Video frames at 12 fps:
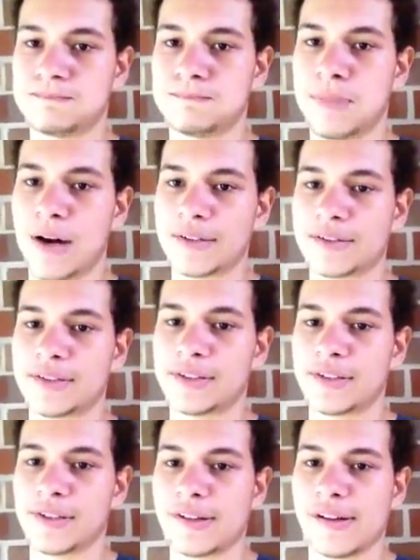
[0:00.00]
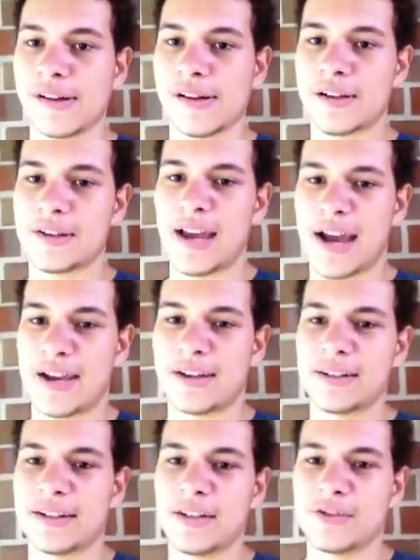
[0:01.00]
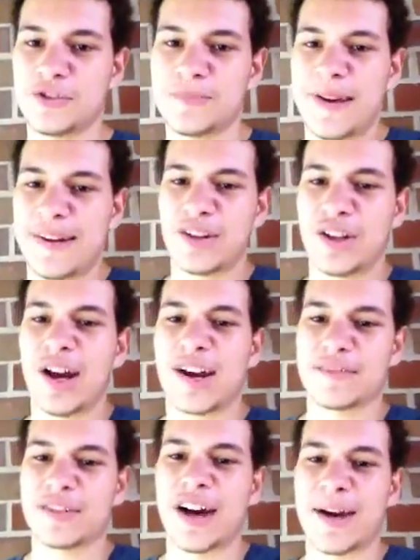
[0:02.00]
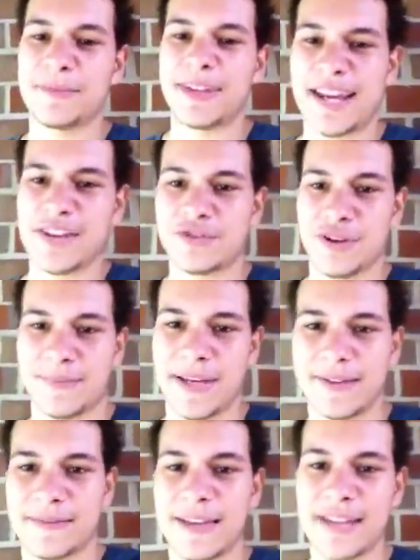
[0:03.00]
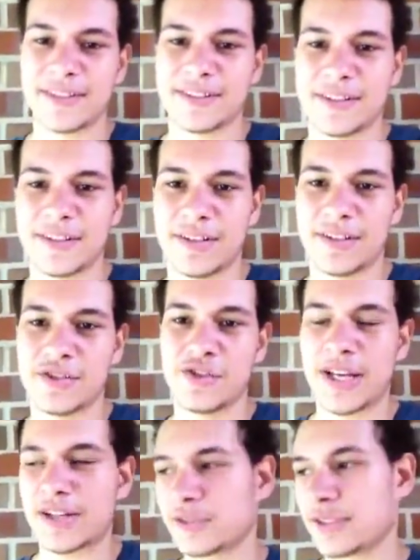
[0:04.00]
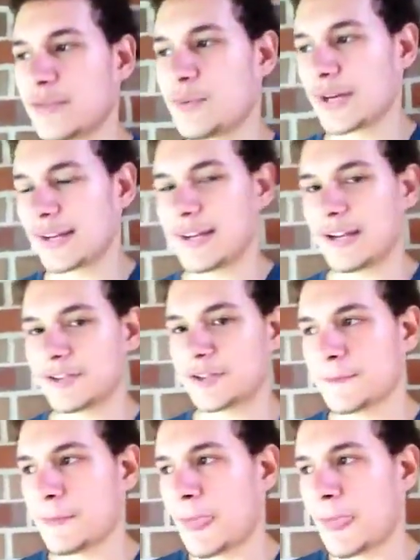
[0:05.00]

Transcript: But, yeah, you spend a lot of time daydreaming. That's generally what it is.